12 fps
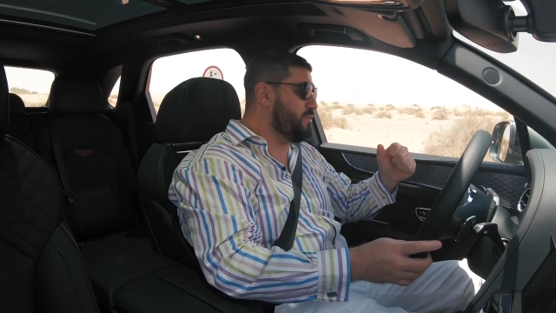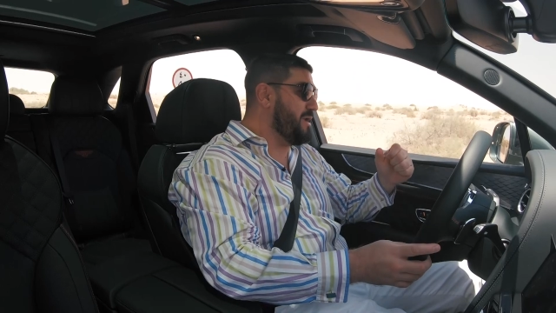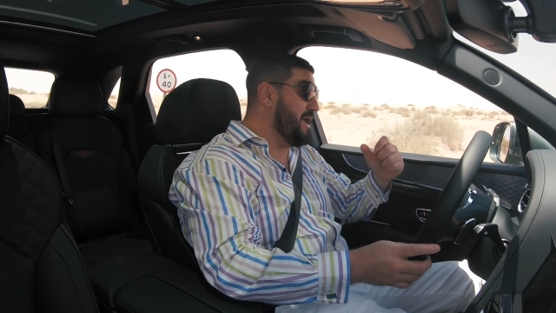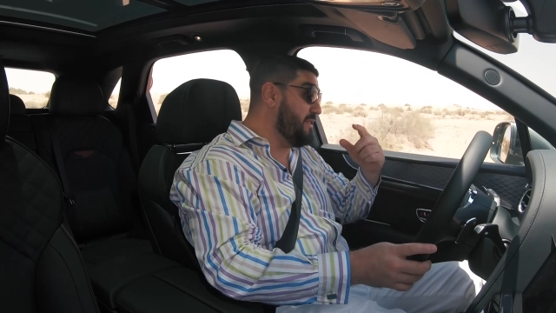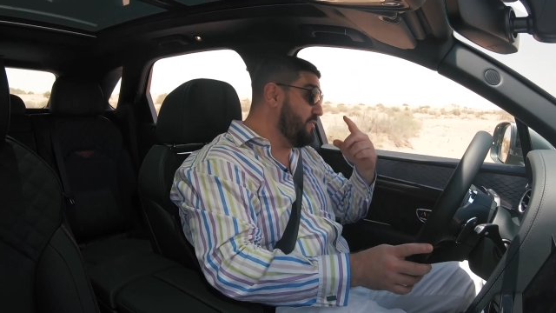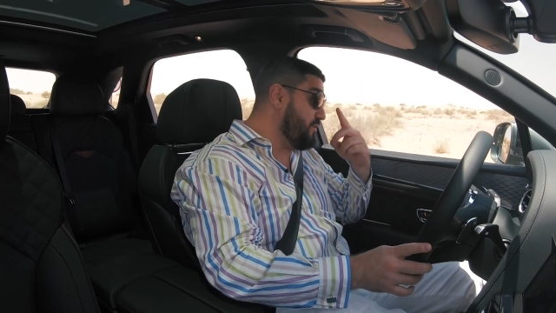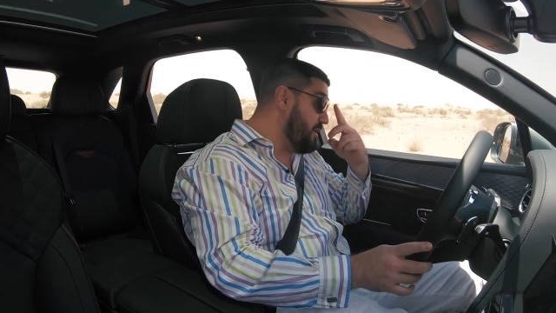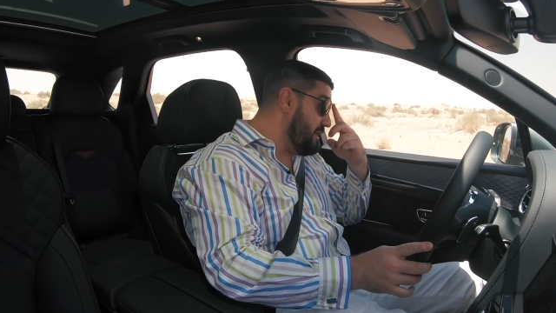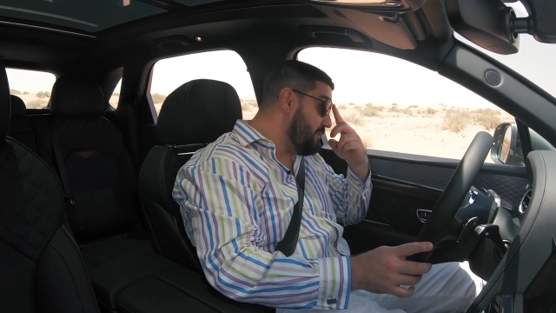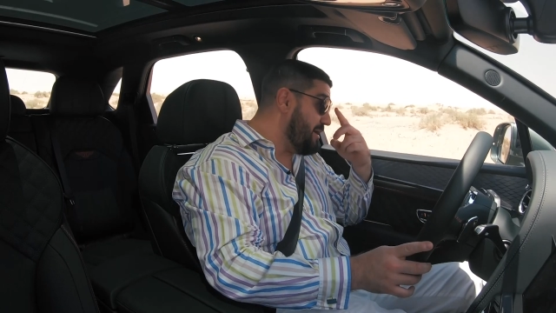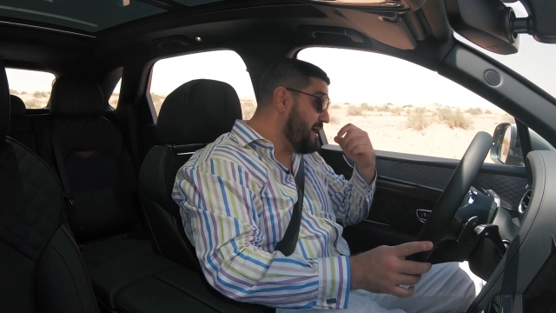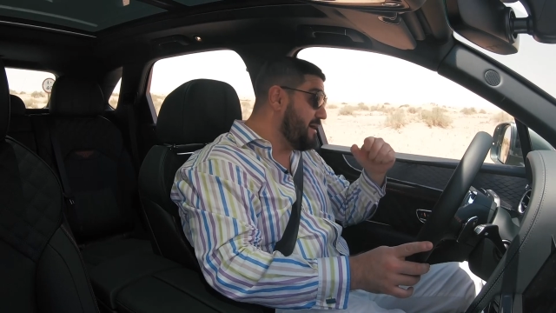as we enter
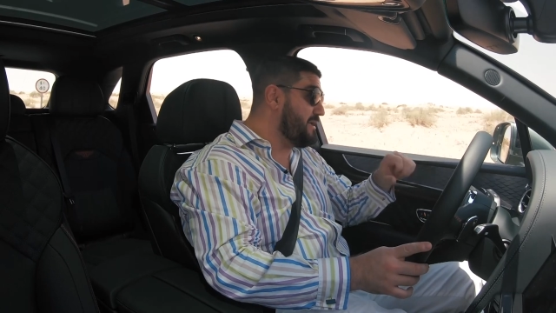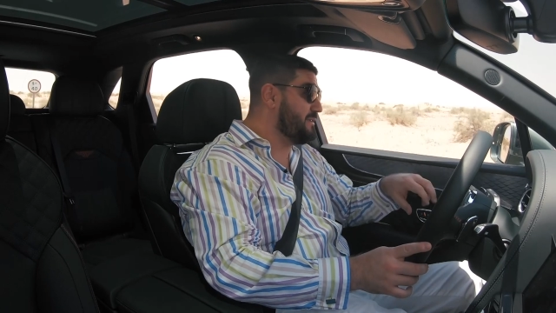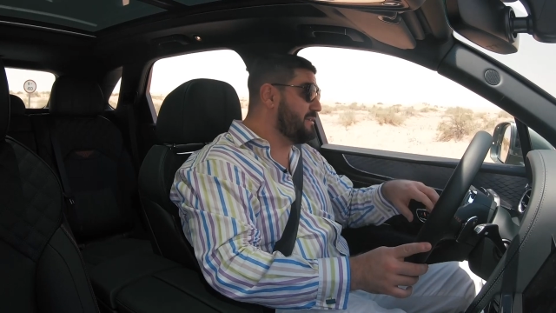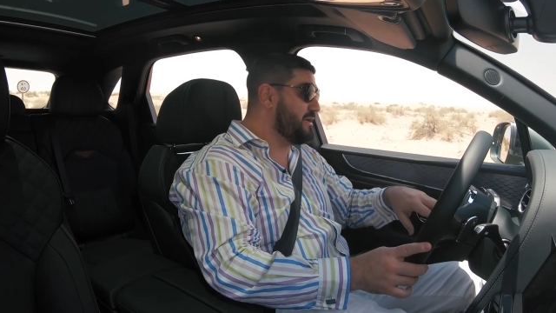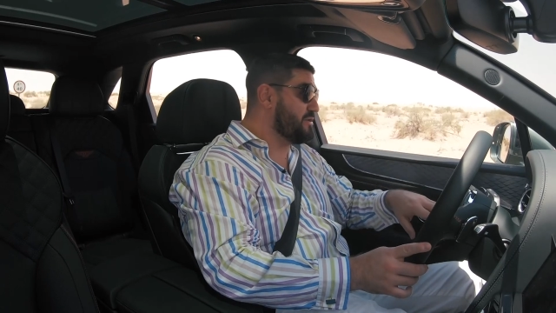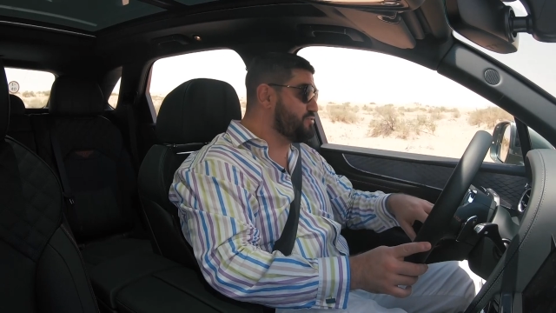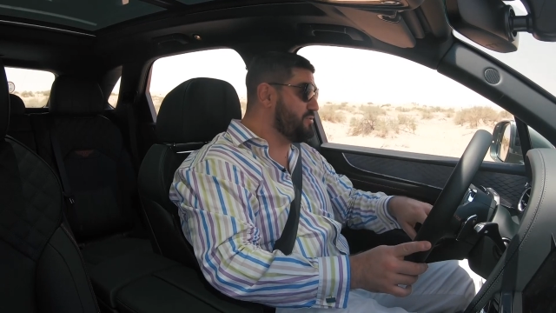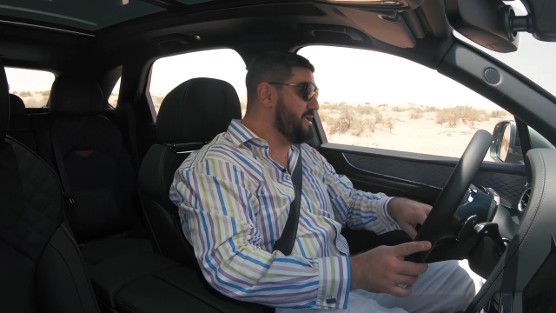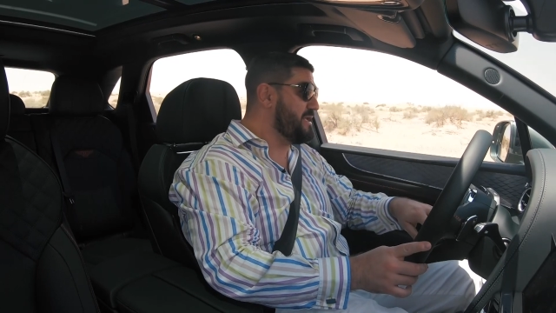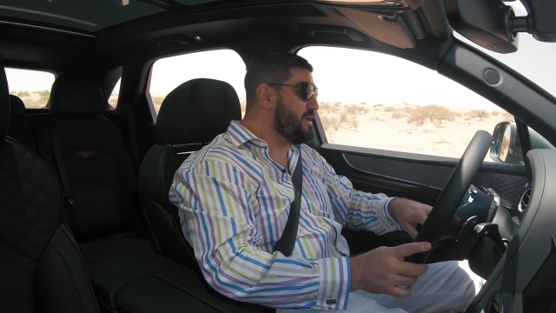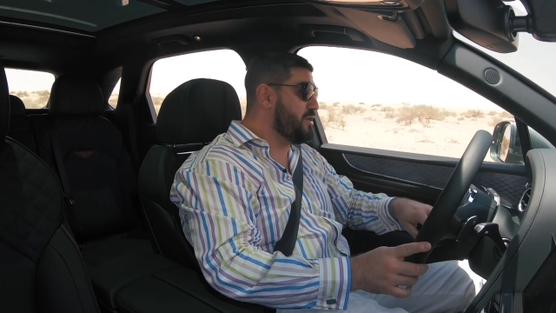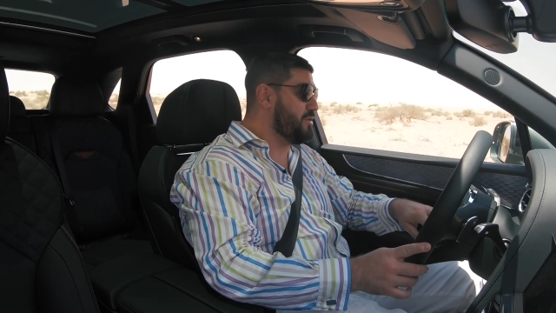Al Maha
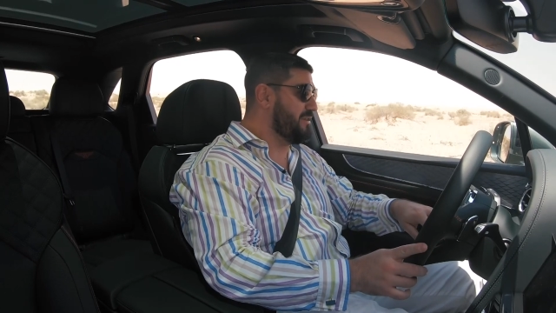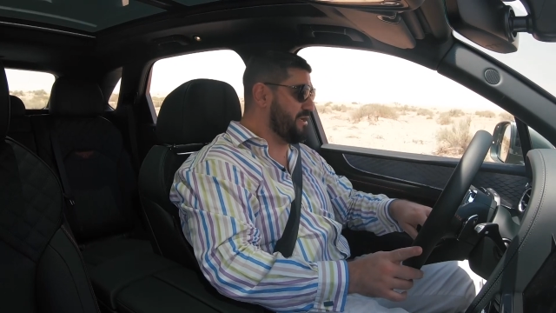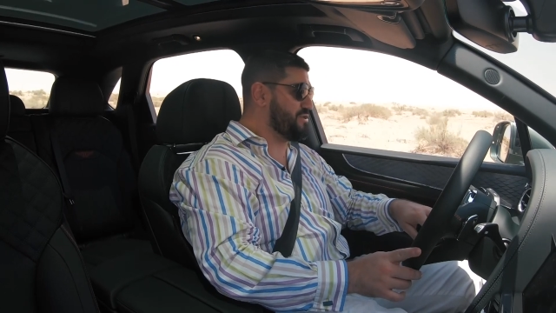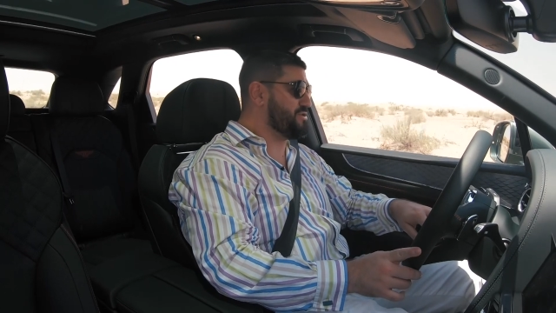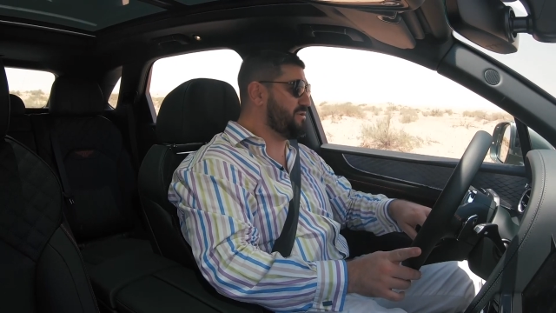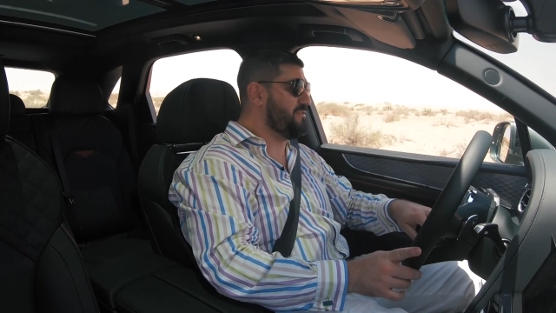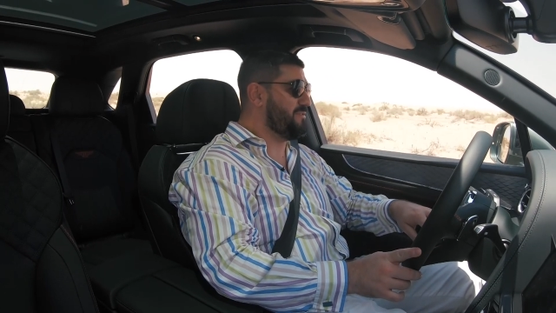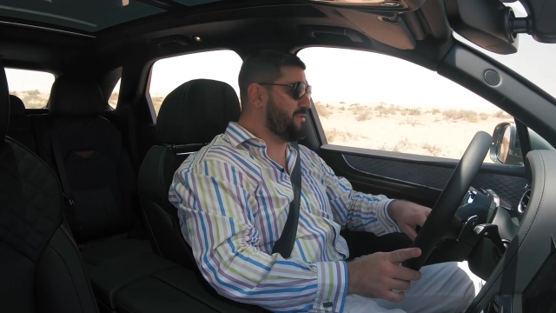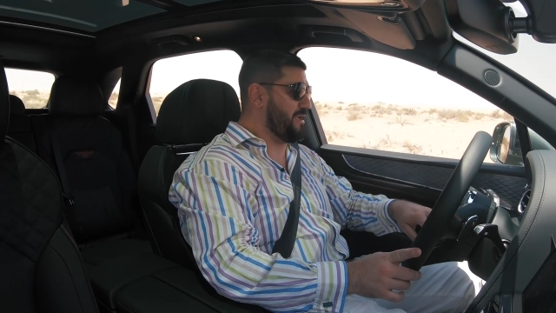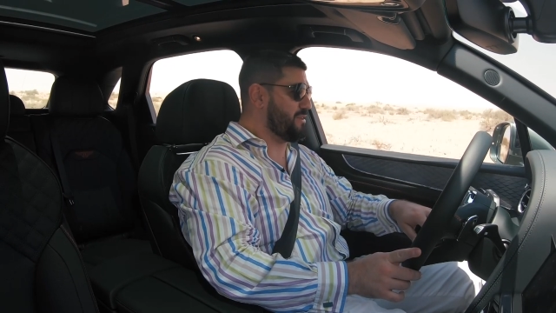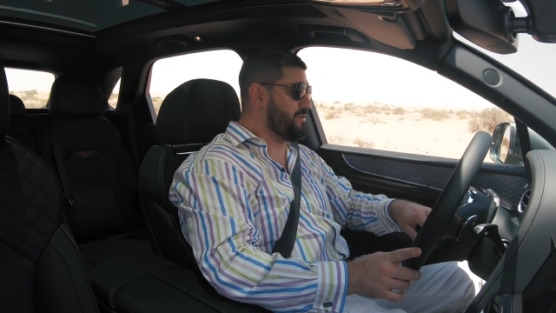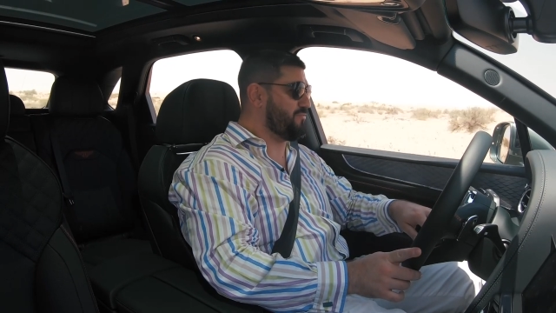Luxury Collection
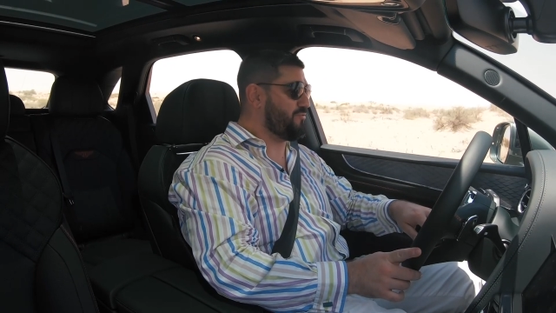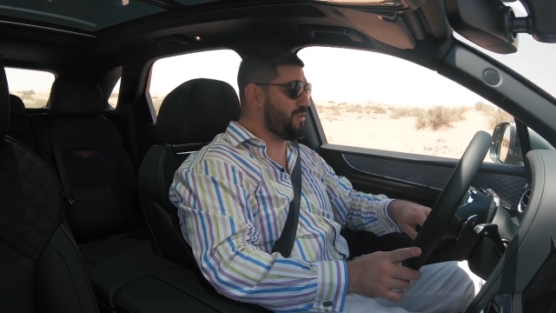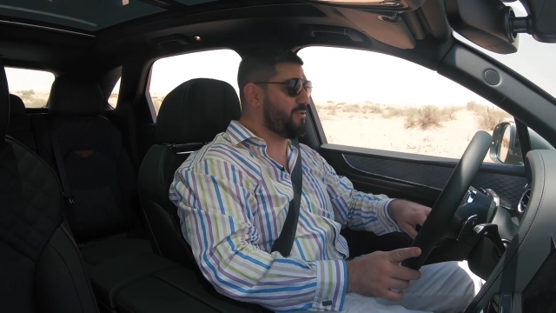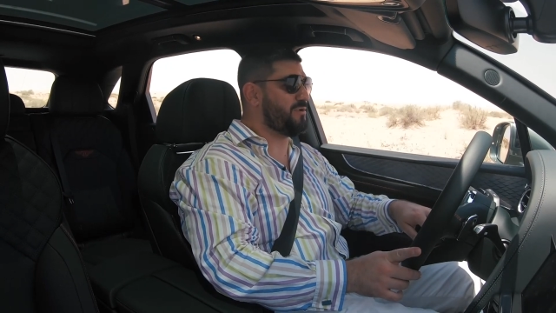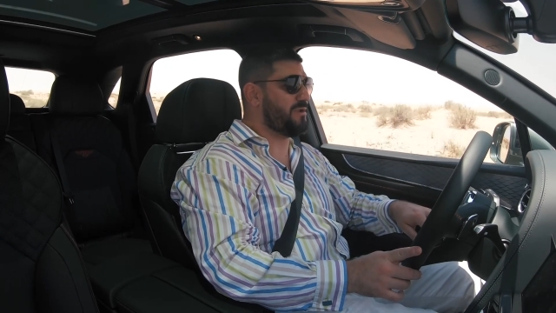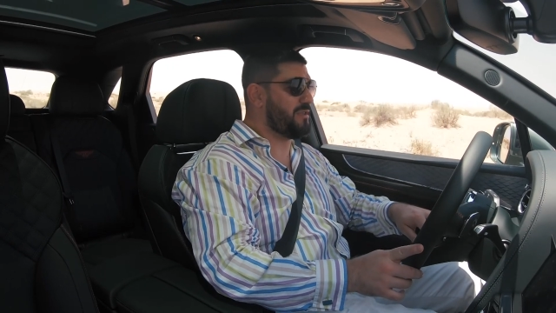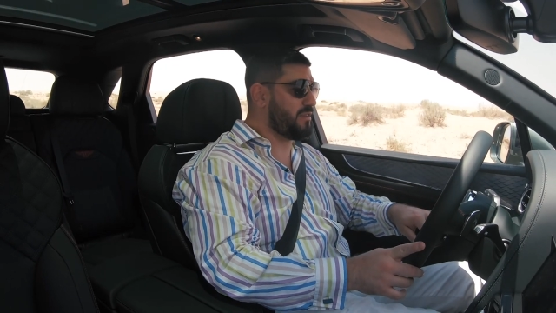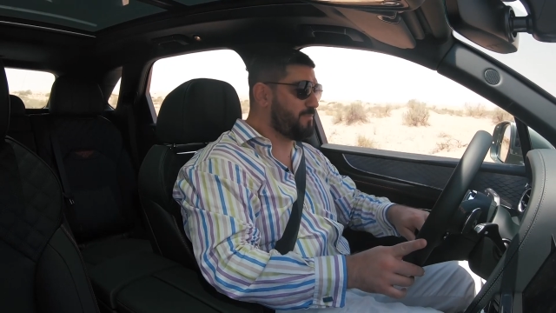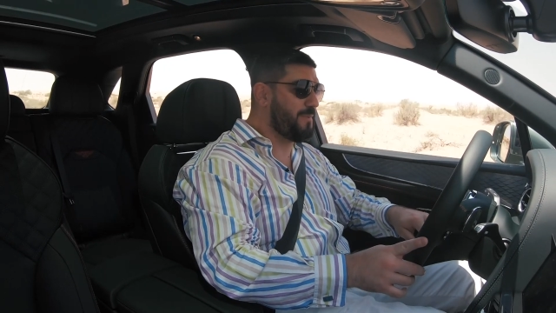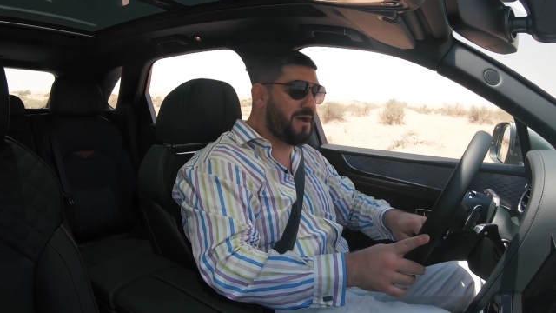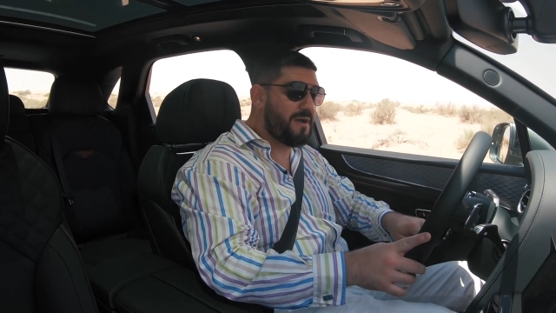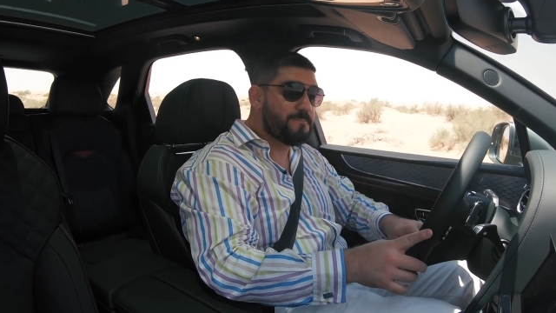Desert Resort and
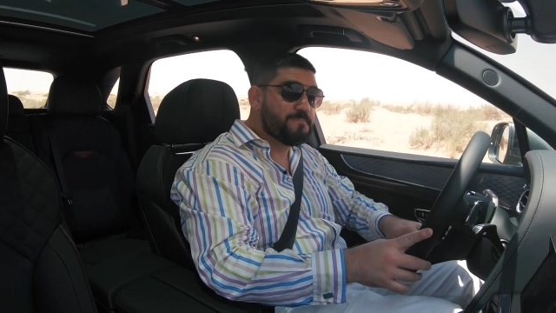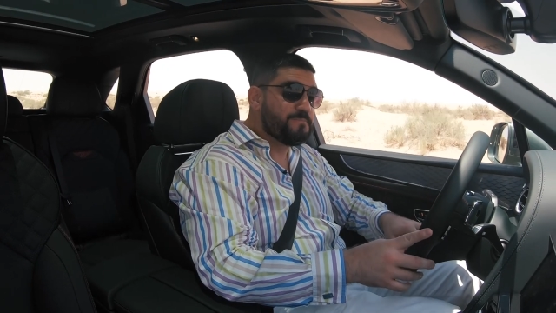Spa.